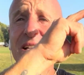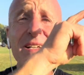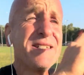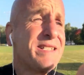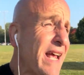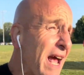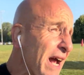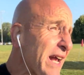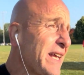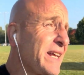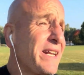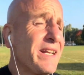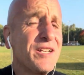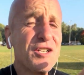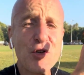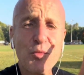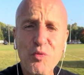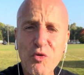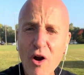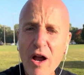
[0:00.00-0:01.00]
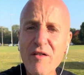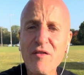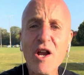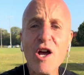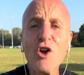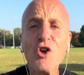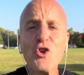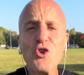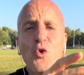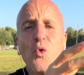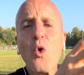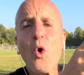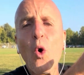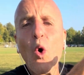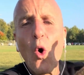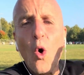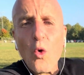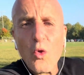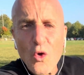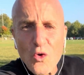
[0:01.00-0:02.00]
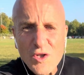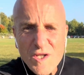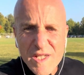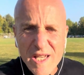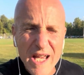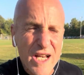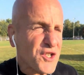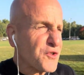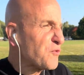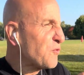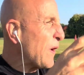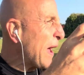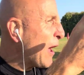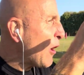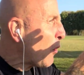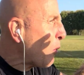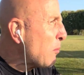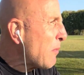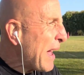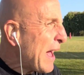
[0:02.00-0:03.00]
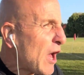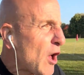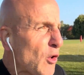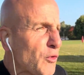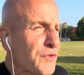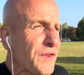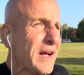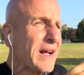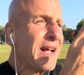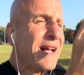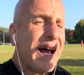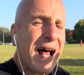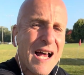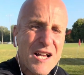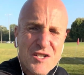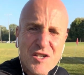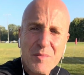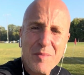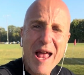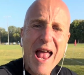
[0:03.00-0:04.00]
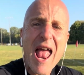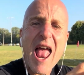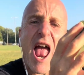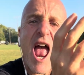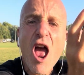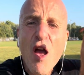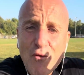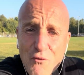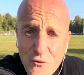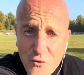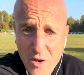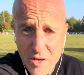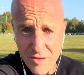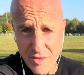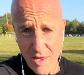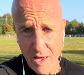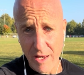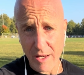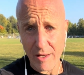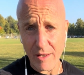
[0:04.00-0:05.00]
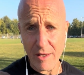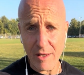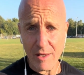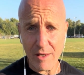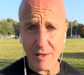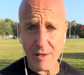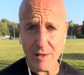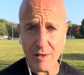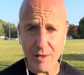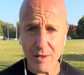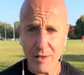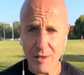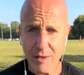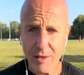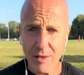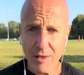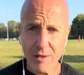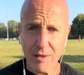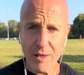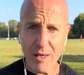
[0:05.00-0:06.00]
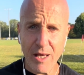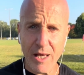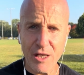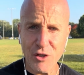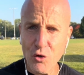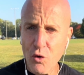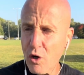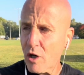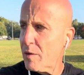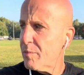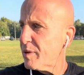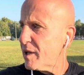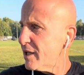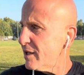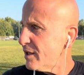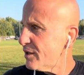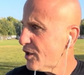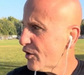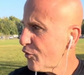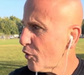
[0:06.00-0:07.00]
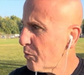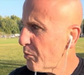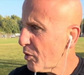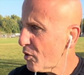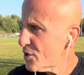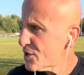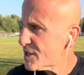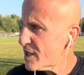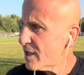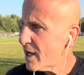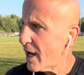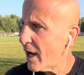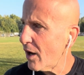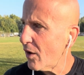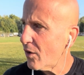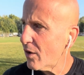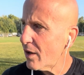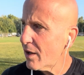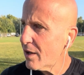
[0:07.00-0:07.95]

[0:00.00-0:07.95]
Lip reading: decadent, depraved. You were all those things, foul-mouthed, the gossip, everything. And you're a completely different person now.